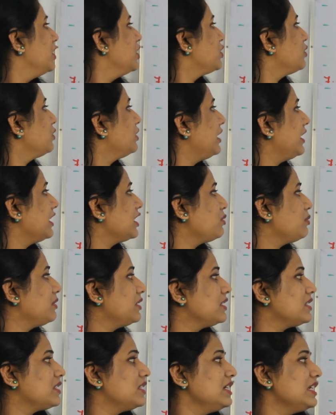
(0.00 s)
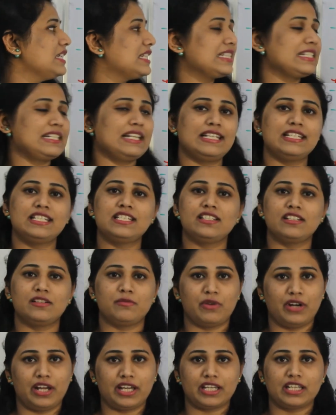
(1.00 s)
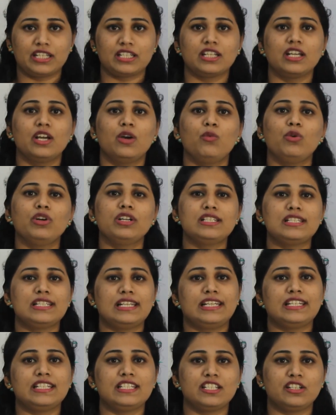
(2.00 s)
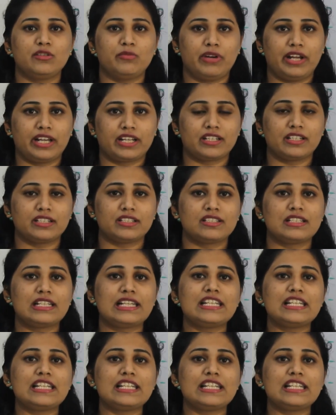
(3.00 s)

So the next one is the slanted bracket. What is slanted bracket?